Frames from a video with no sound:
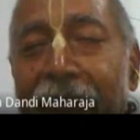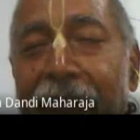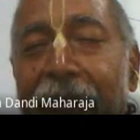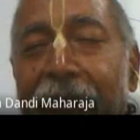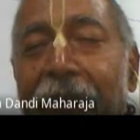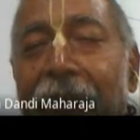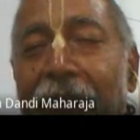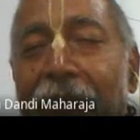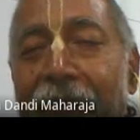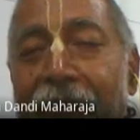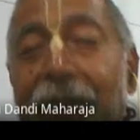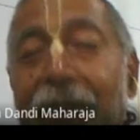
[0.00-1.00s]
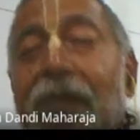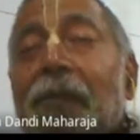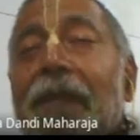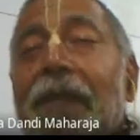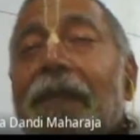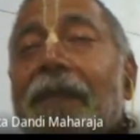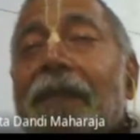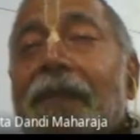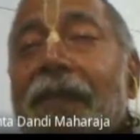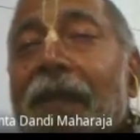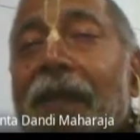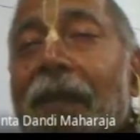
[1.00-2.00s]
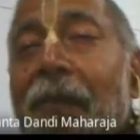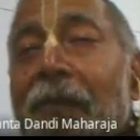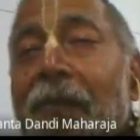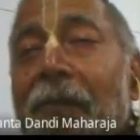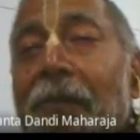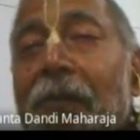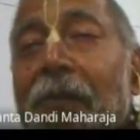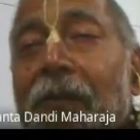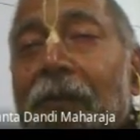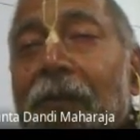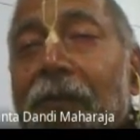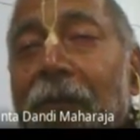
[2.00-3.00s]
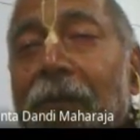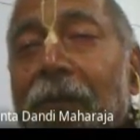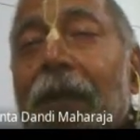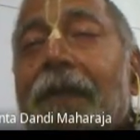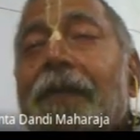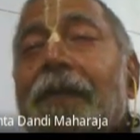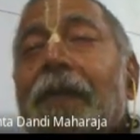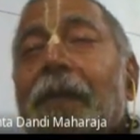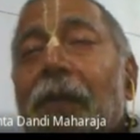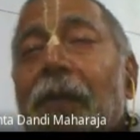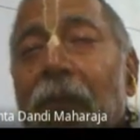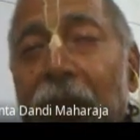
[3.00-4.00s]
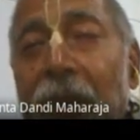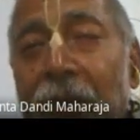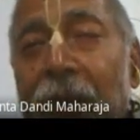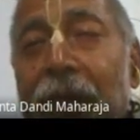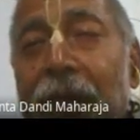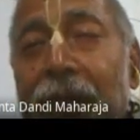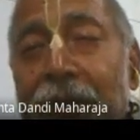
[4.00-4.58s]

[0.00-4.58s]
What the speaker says: sesame seed of bhakti to you. Still,